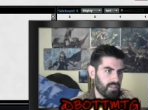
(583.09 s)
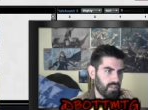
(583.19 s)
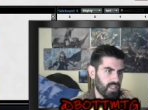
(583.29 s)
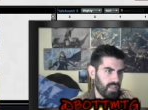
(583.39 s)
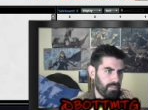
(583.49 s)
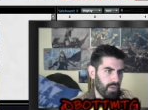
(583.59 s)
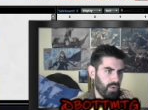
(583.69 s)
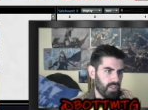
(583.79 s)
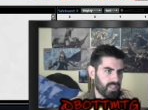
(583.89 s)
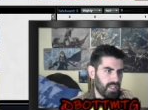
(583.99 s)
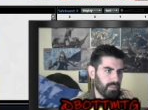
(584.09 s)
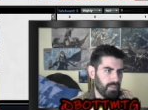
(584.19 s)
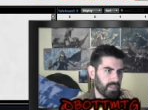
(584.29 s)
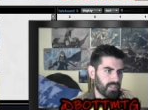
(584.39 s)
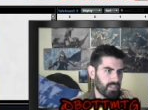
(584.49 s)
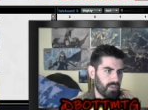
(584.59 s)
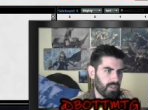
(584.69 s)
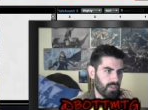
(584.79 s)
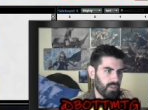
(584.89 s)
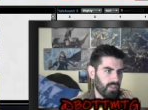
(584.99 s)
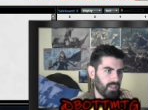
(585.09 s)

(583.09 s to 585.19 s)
Look at that Bolus Emblem. That's so cool.